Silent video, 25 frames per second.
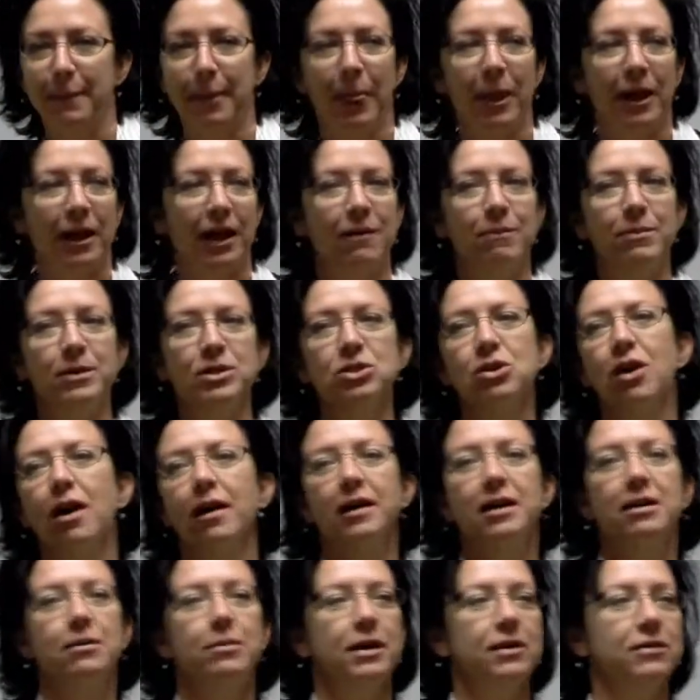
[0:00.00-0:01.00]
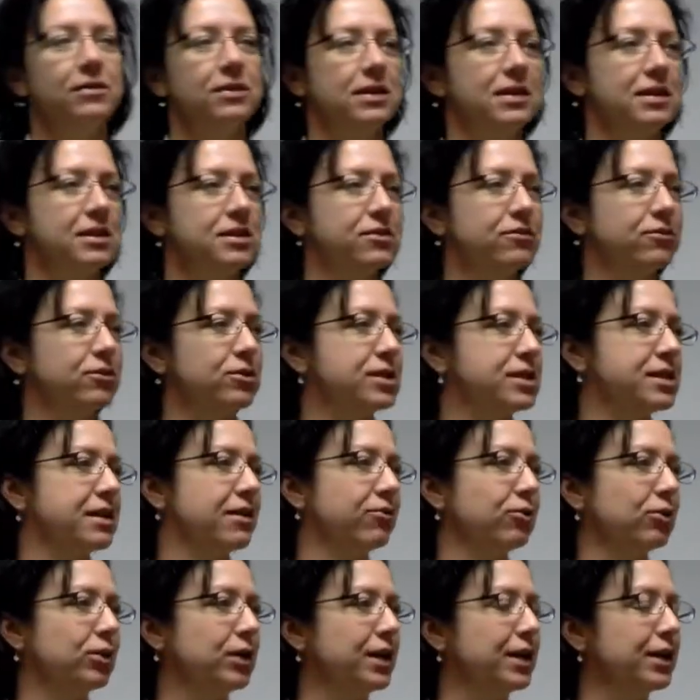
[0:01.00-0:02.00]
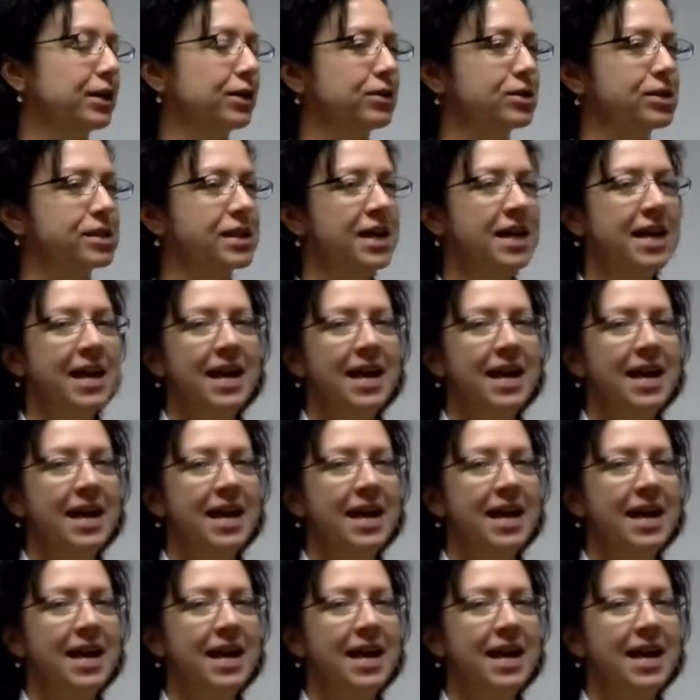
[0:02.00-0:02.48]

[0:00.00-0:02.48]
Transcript: And I've been talking about these for several years.